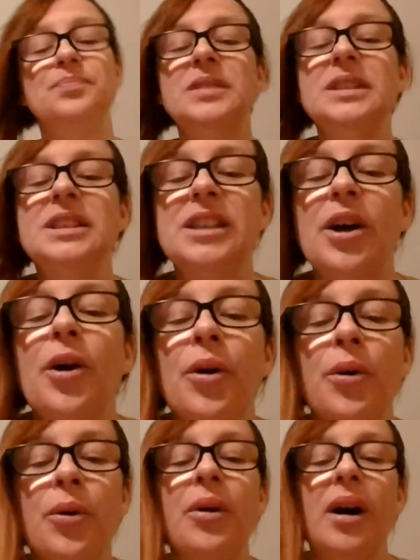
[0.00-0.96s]

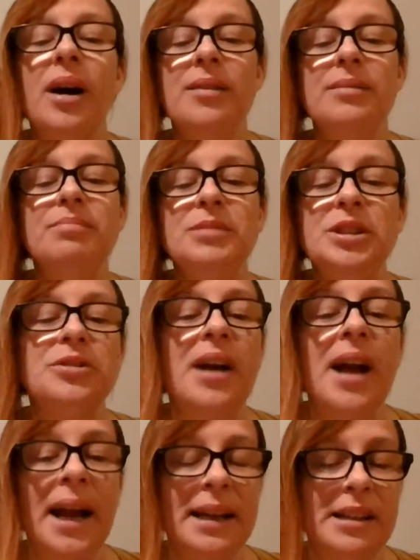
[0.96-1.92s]
So you
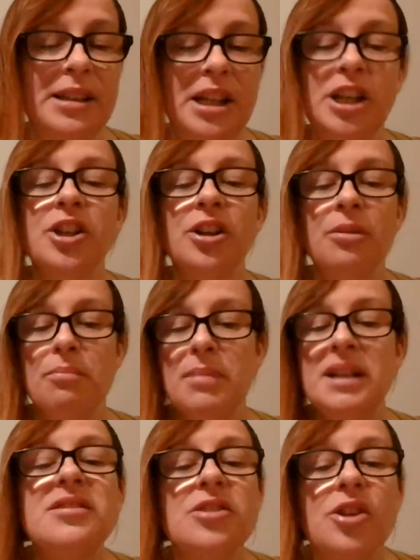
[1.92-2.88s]
write dear
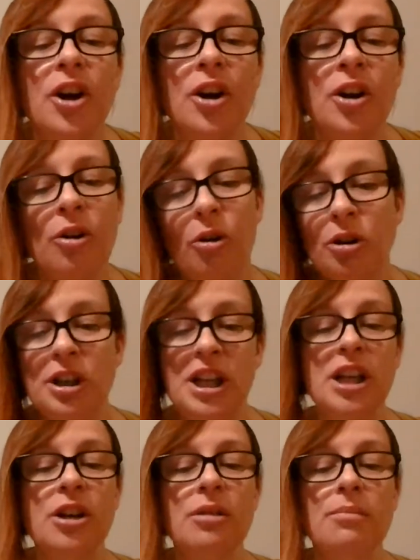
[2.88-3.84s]
Mr. or dear